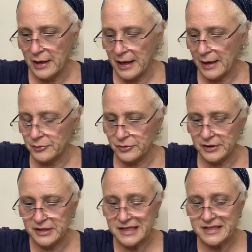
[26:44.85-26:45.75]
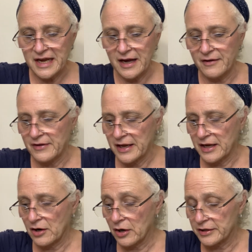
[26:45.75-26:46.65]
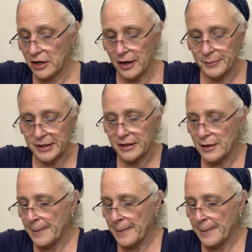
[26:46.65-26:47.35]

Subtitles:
absolutely need to have a hard copy.